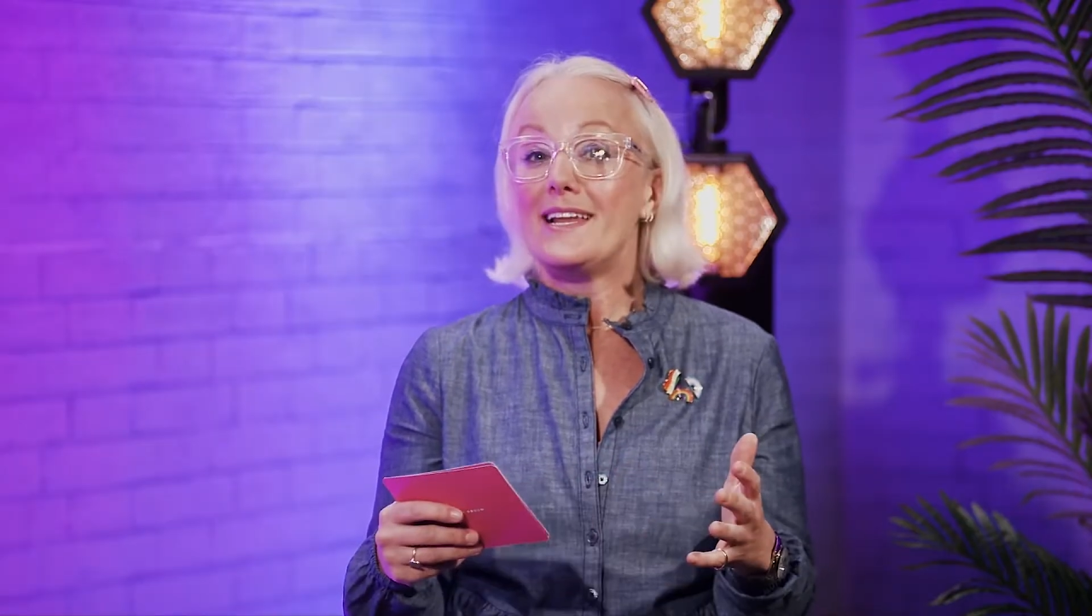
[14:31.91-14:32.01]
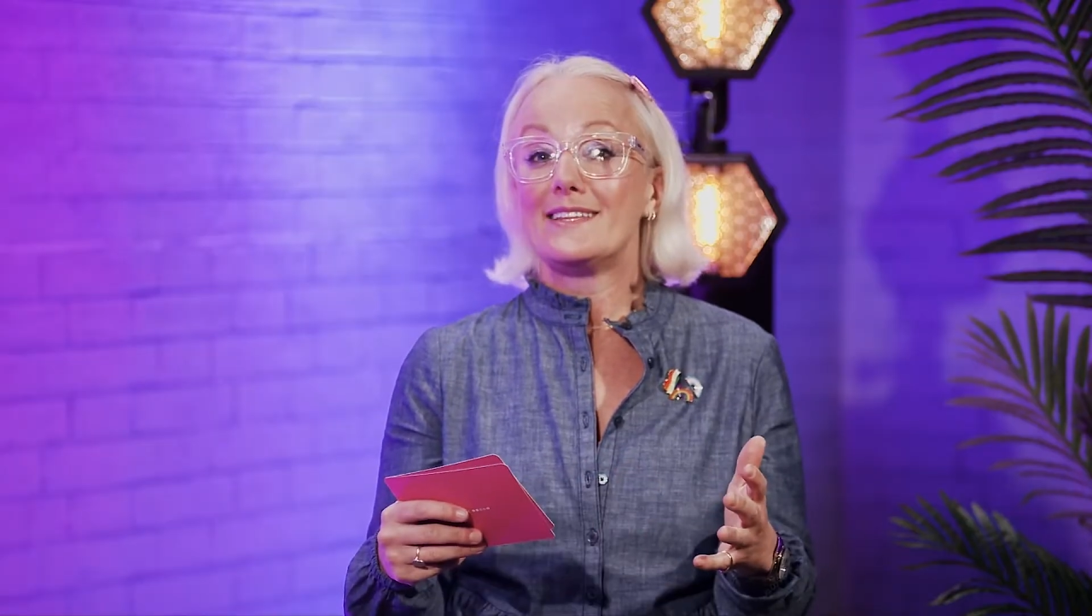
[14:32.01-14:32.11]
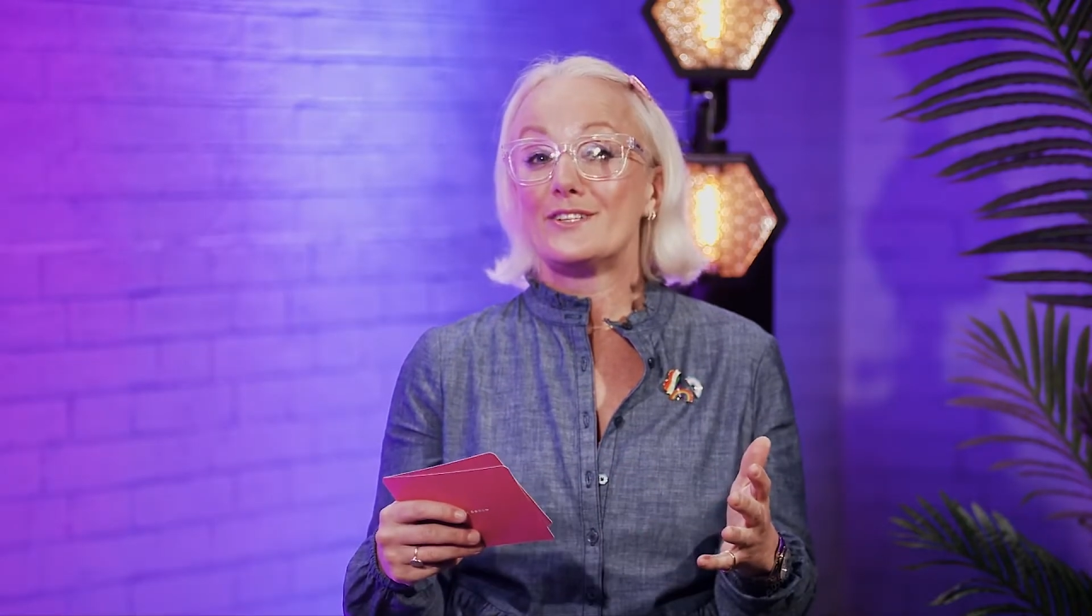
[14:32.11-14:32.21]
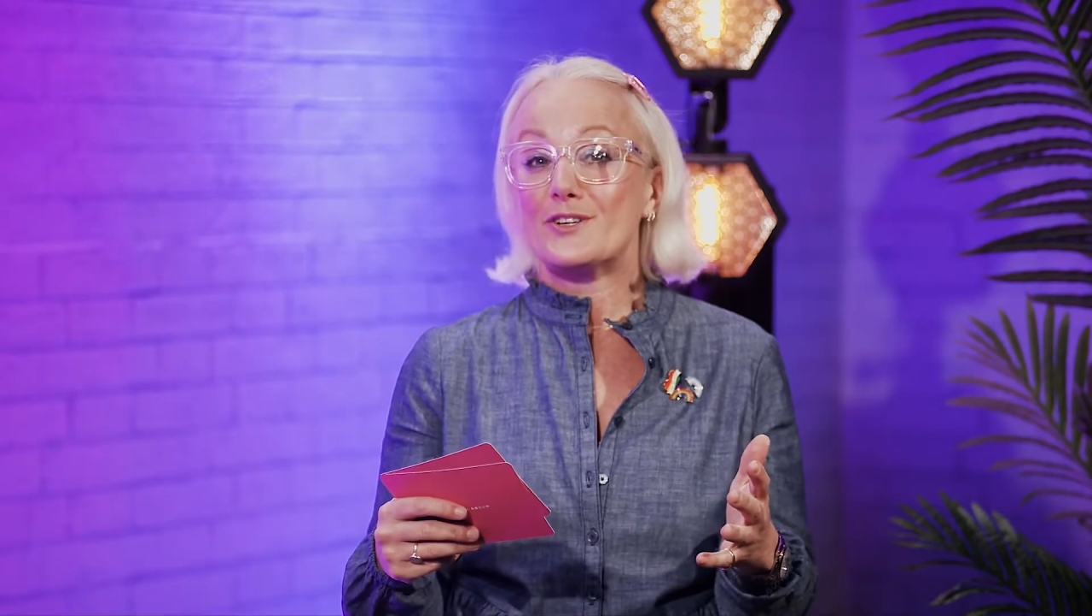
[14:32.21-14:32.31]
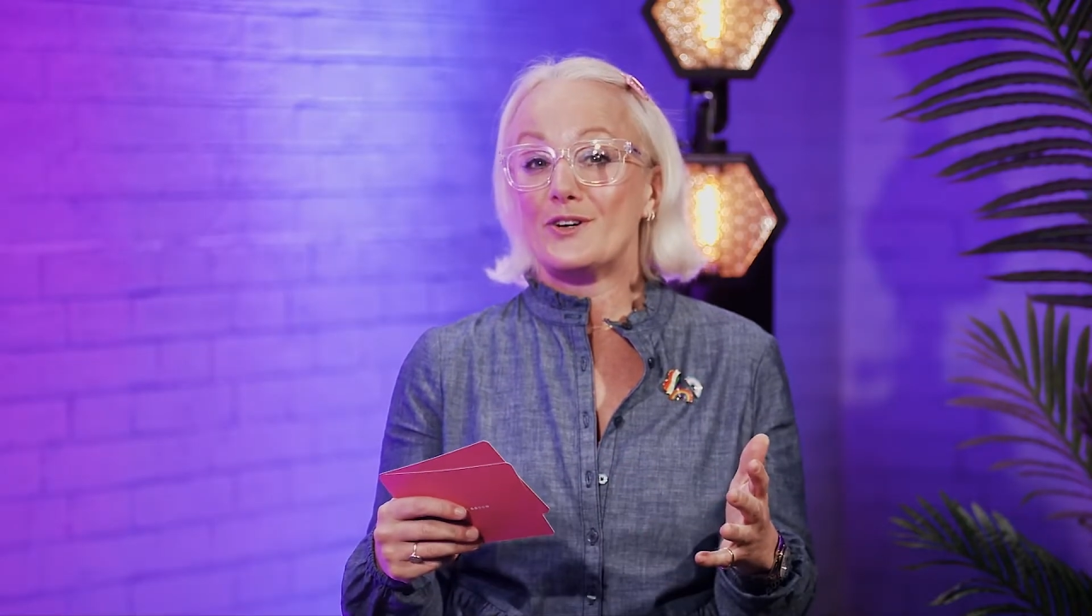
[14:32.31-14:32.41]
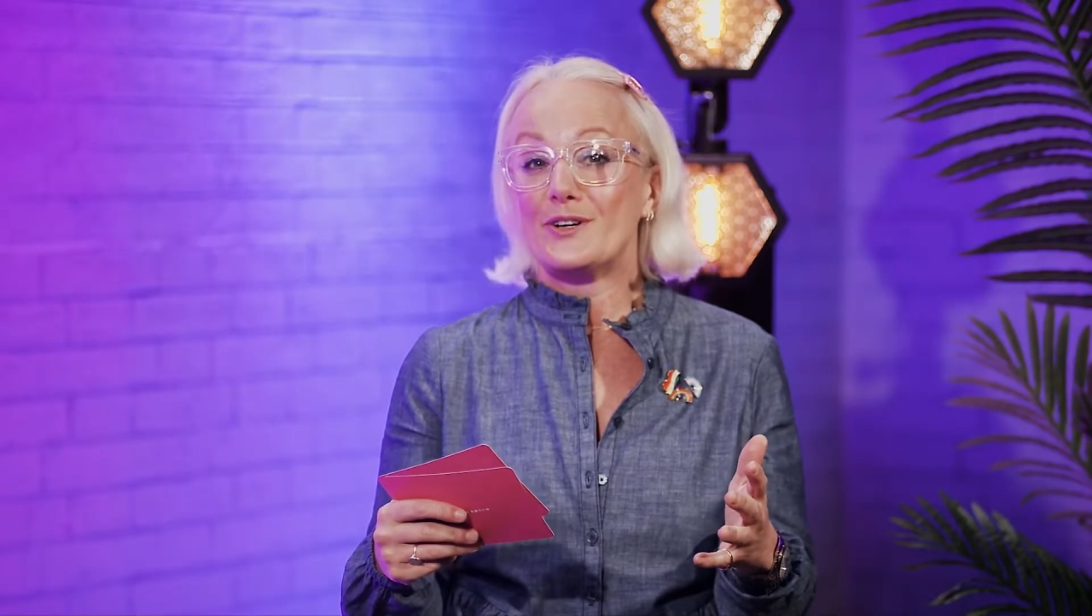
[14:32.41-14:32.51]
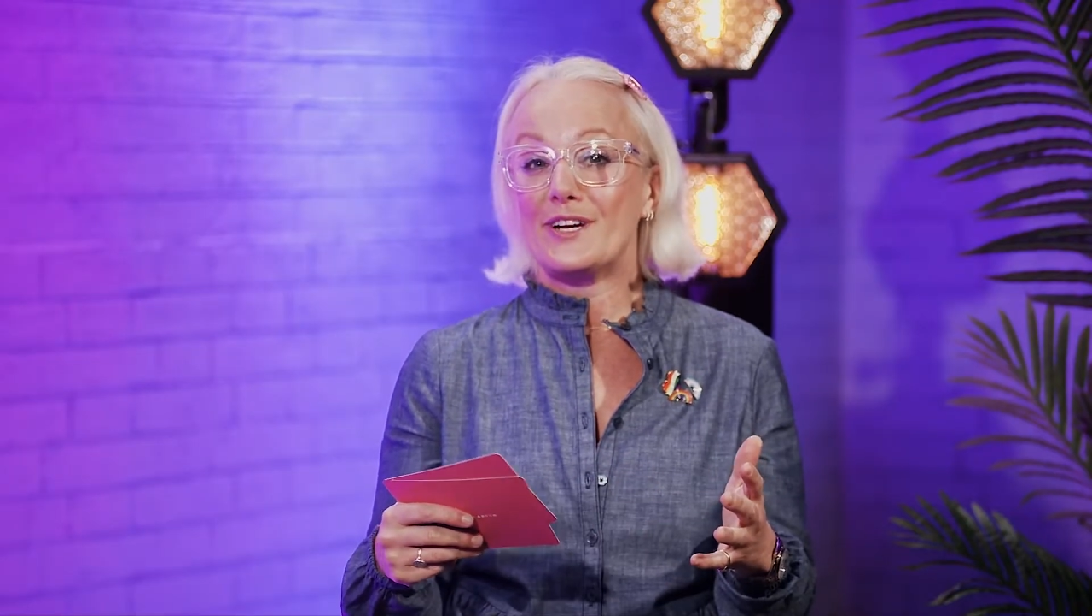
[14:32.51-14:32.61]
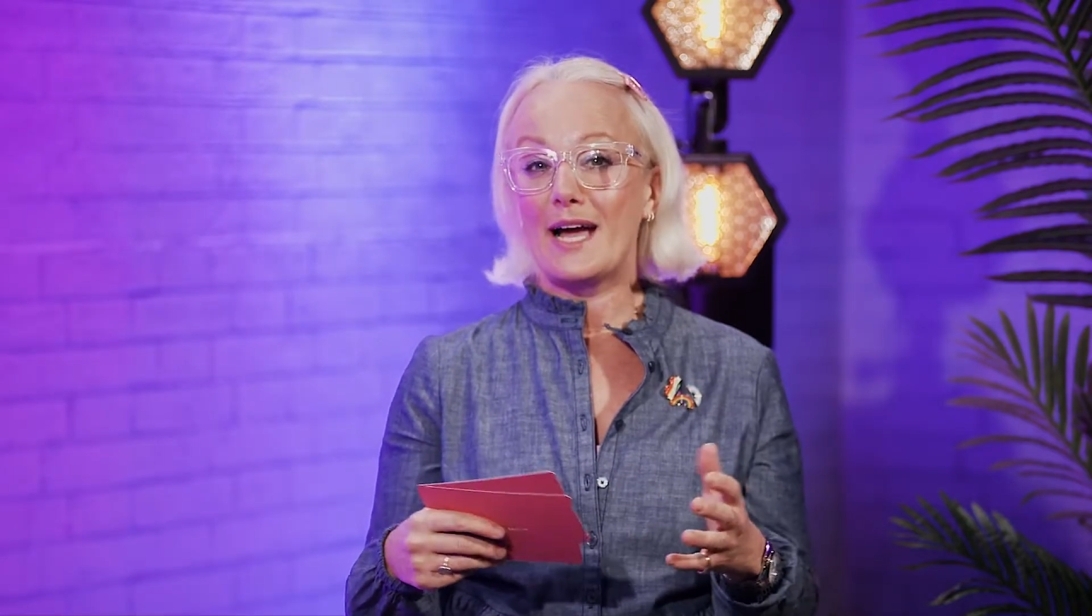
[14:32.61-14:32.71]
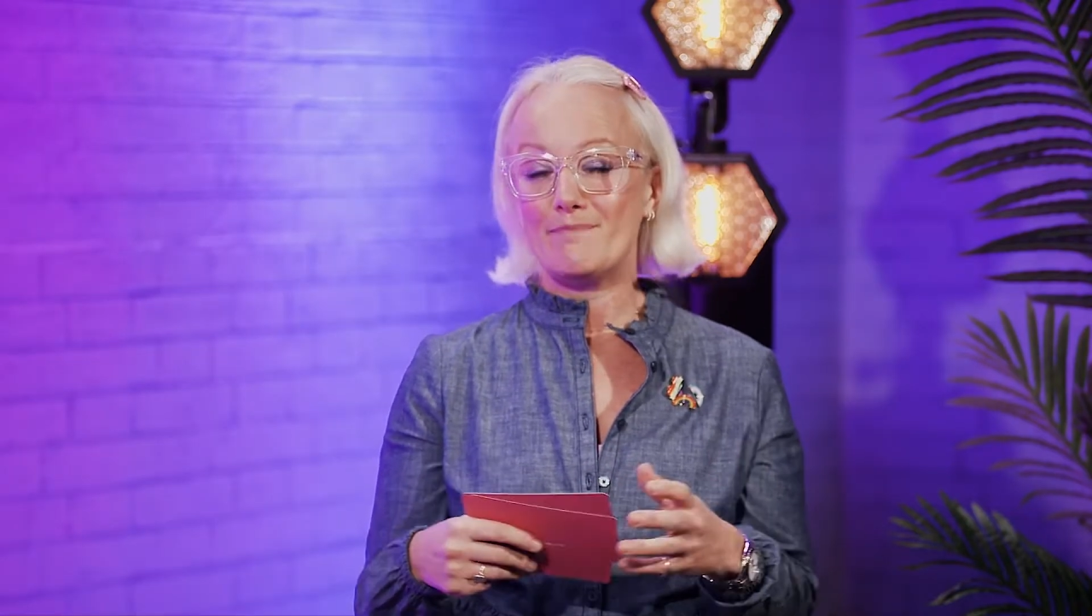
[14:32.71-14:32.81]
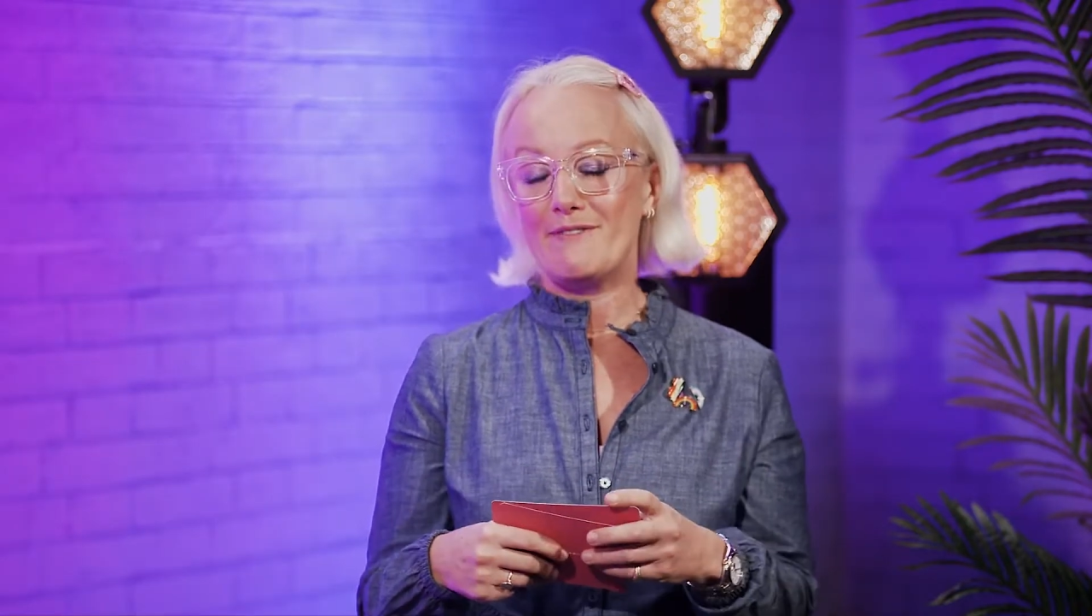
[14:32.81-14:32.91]
the strong
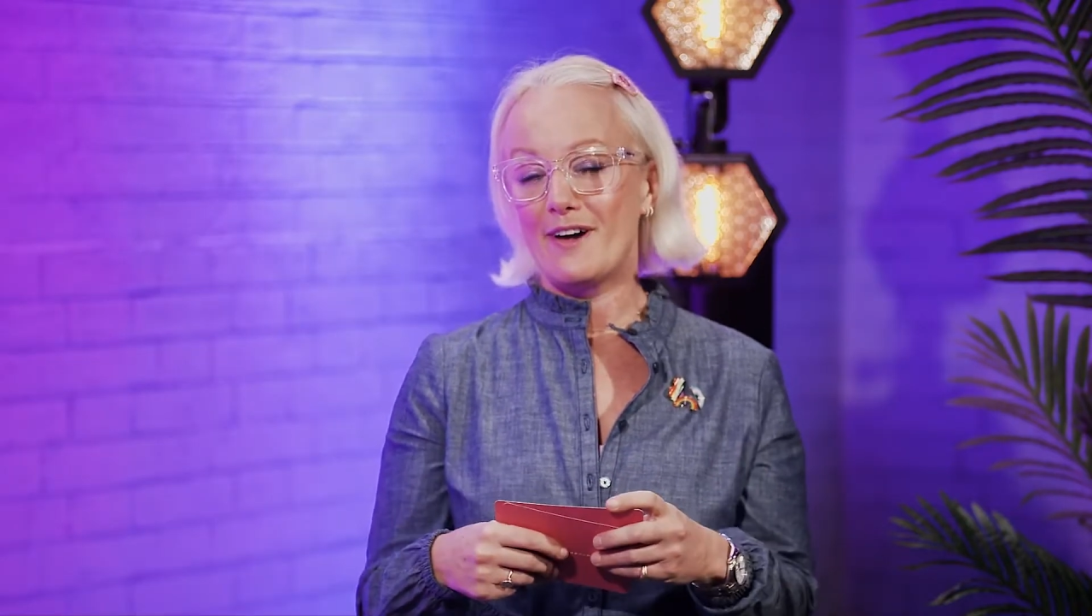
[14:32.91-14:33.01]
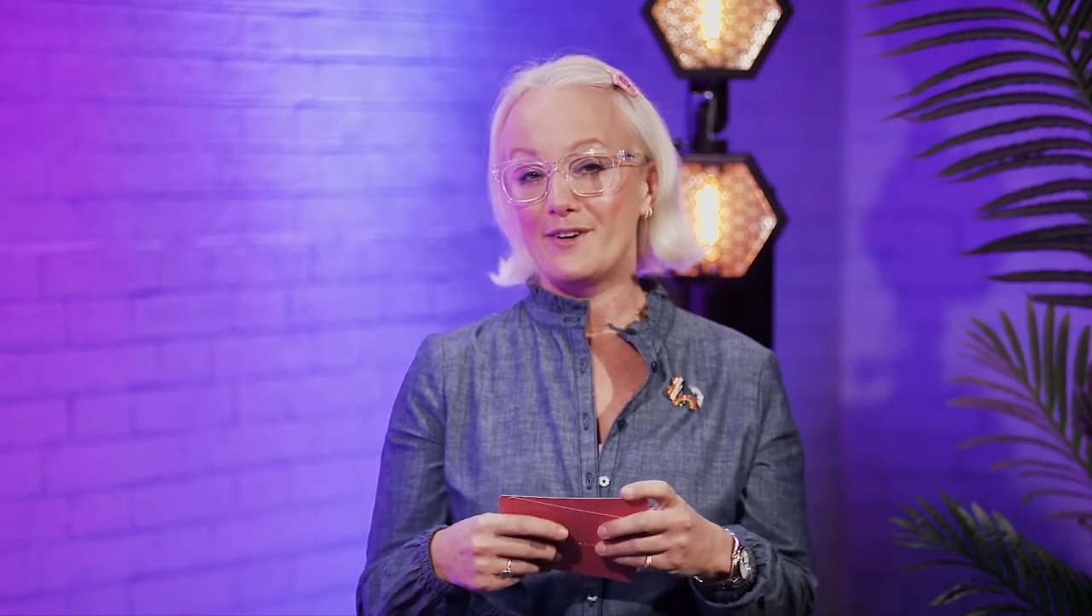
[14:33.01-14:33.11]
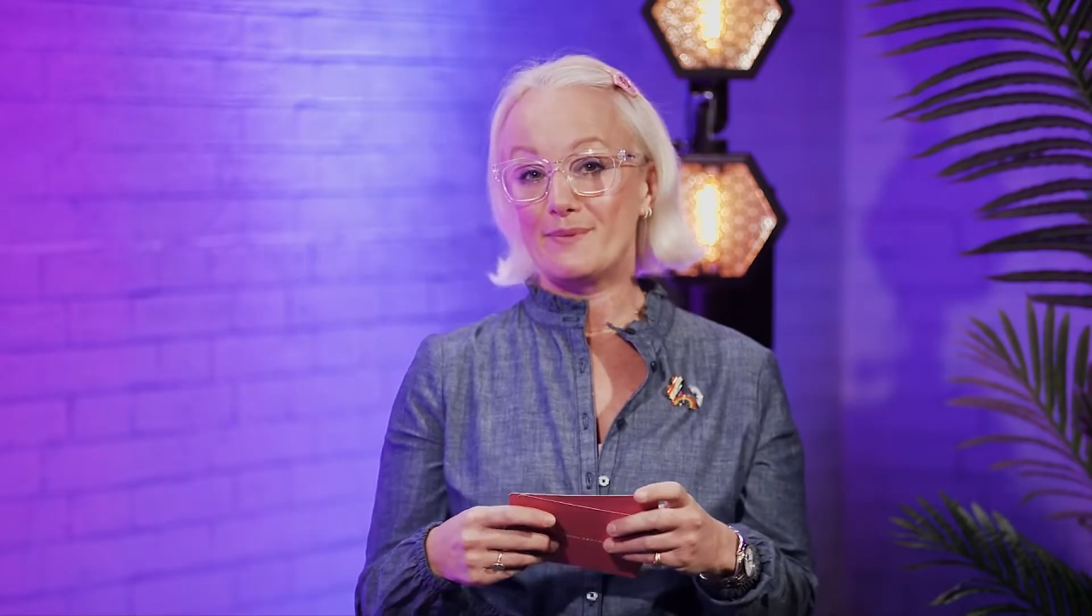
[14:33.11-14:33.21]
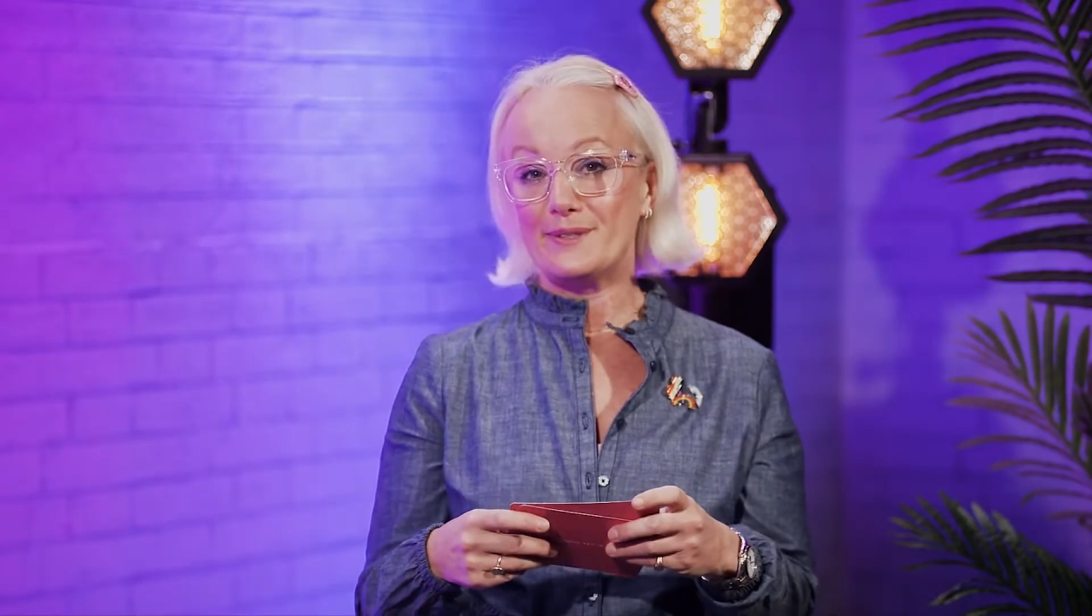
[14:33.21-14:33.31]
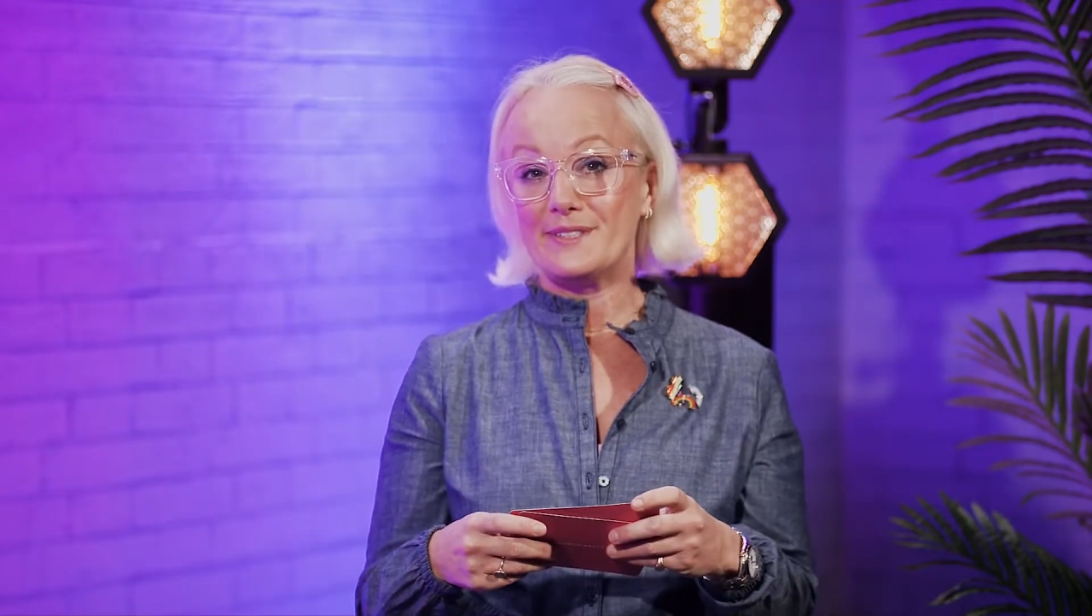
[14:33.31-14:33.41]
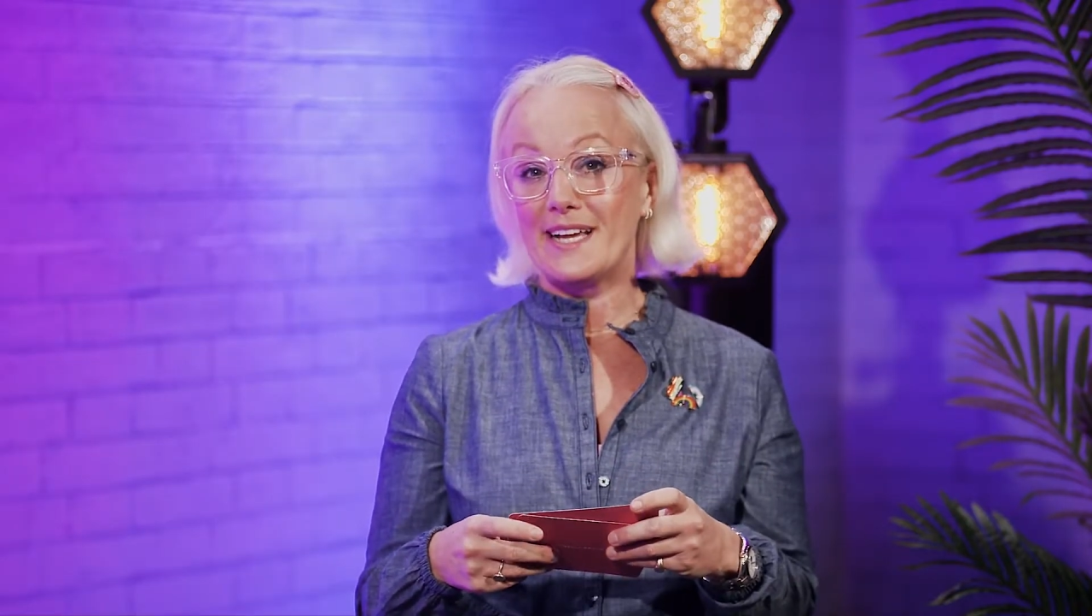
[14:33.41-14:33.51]
can be vulnerable